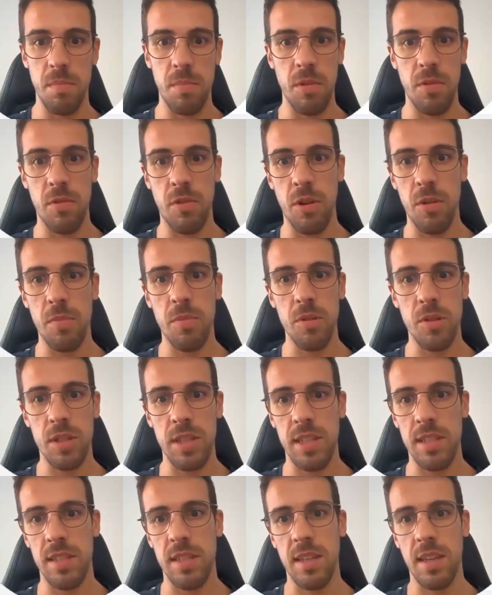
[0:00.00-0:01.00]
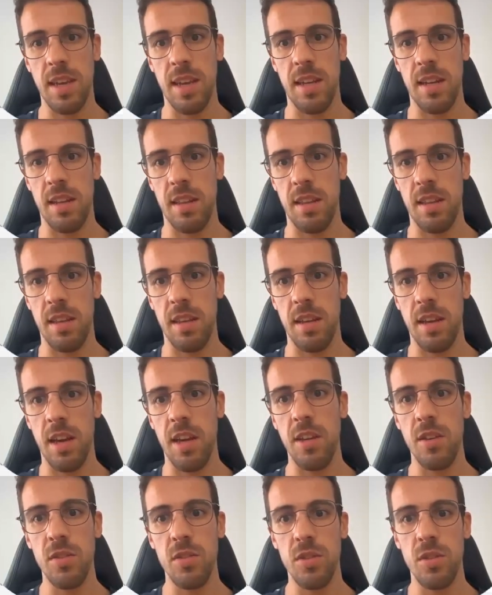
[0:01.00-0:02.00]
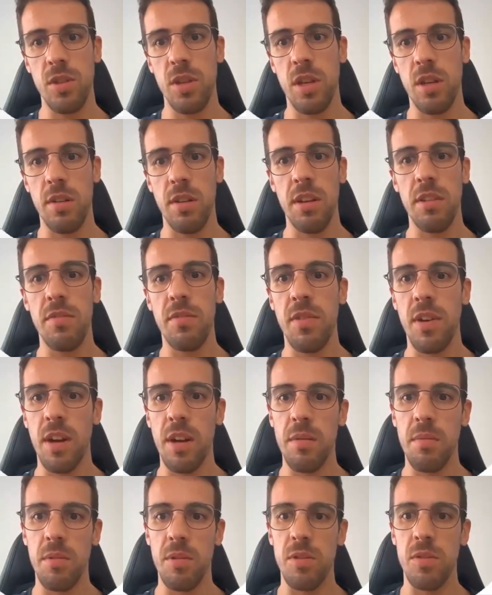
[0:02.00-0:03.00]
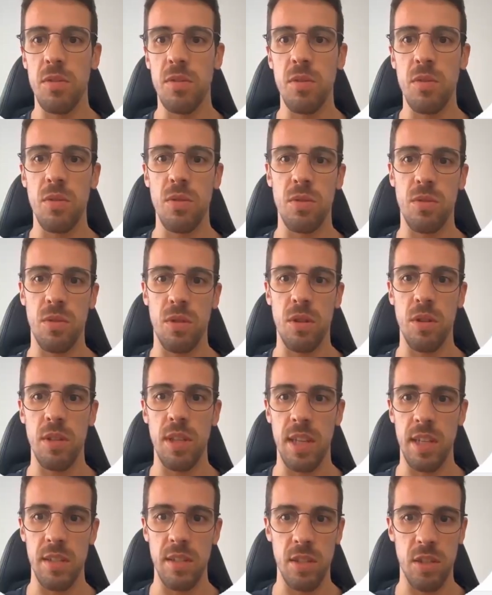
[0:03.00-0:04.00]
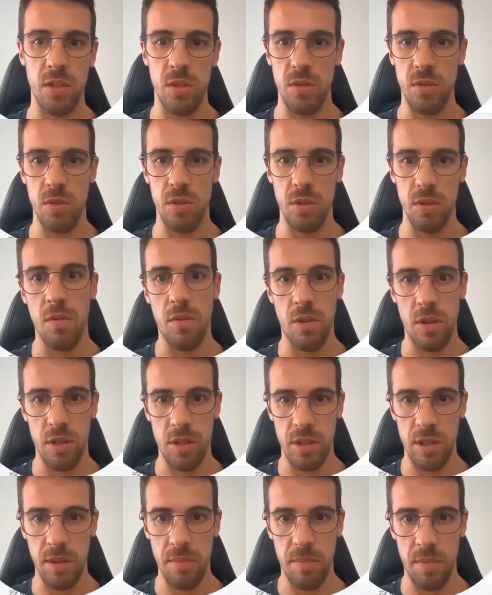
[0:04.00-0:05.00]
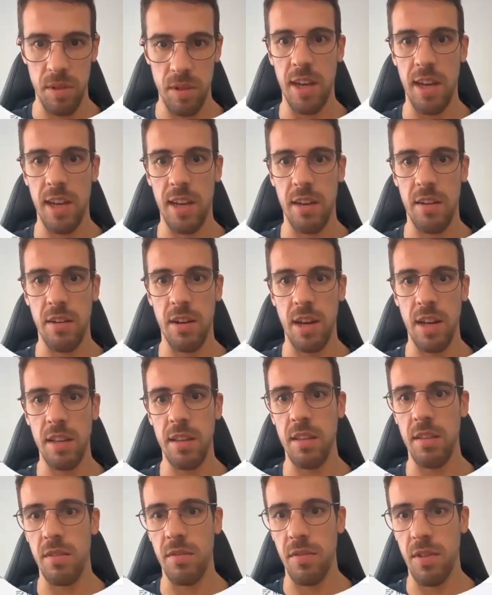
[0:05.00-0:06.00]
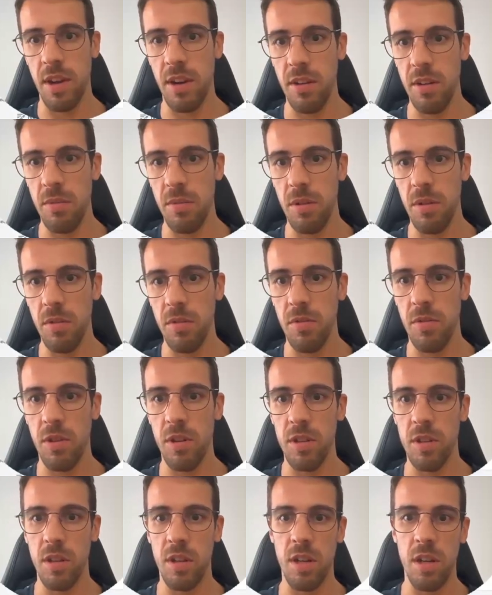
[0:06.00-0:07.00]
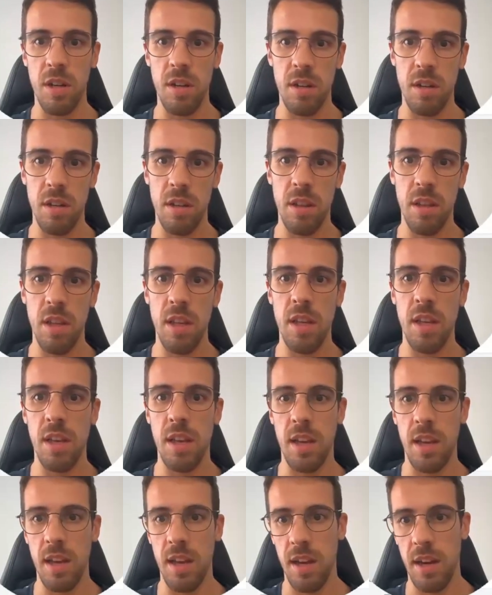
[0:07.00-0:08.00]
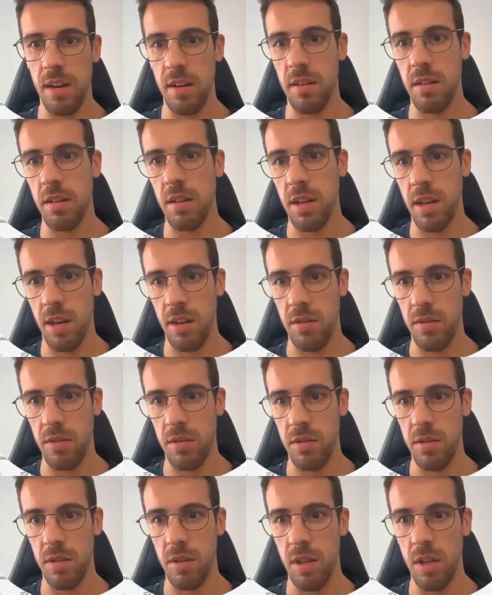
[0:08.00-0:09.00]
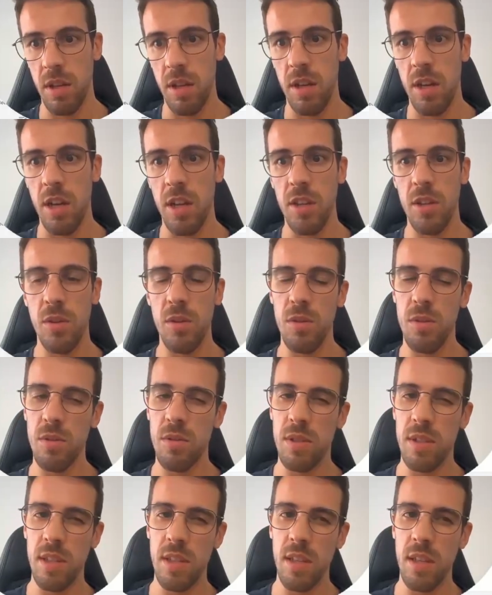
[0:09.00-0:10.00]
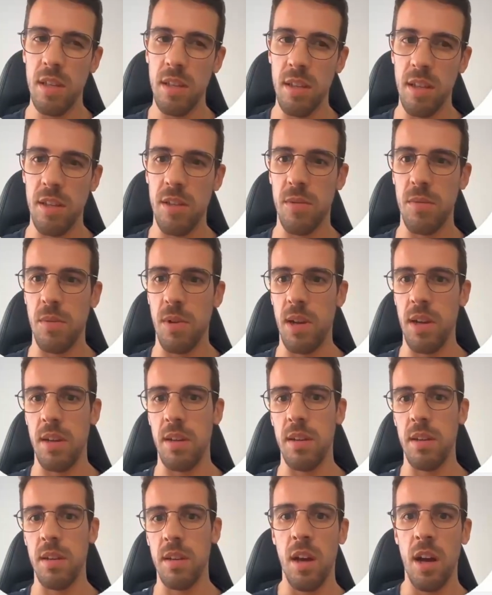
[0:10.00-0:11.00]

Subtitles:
Before processing anything, I usually create variables to control the execution. For example, I created a variable for the currently error count, and you will see later why.